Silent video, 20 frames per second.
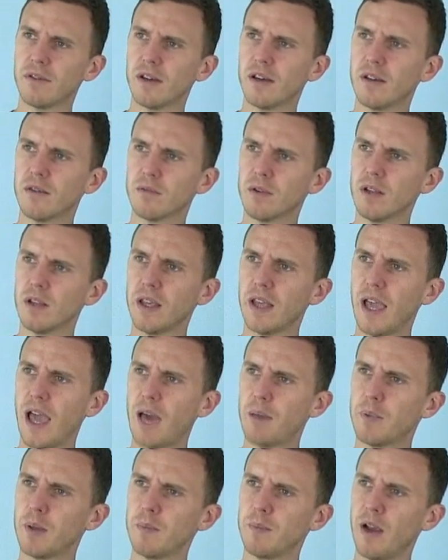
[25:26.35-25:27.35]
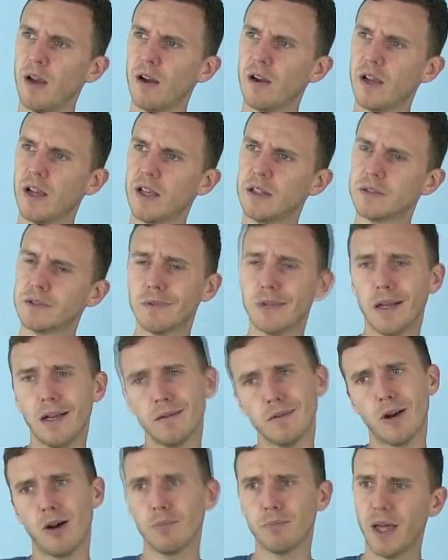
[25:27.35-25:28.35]
a really happy marriage.
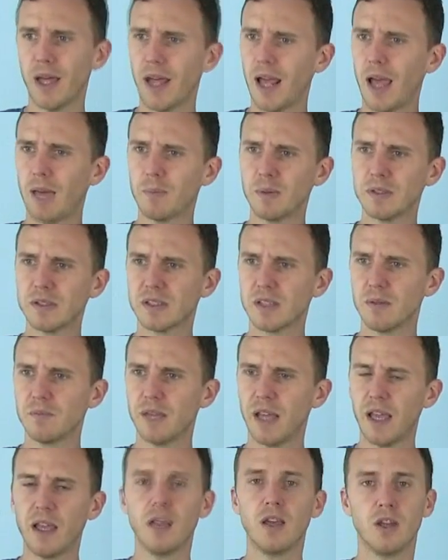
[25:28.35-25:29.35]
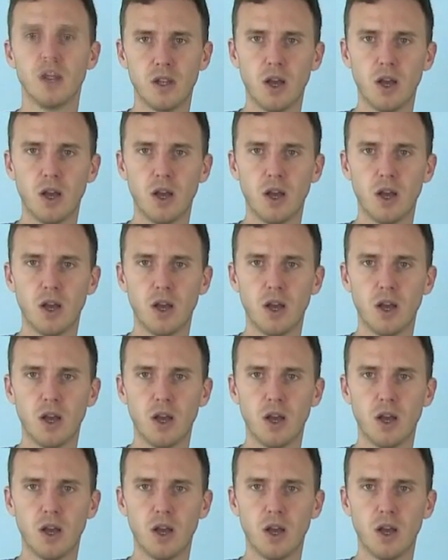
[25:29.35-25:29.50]
Well, hope that happens someday.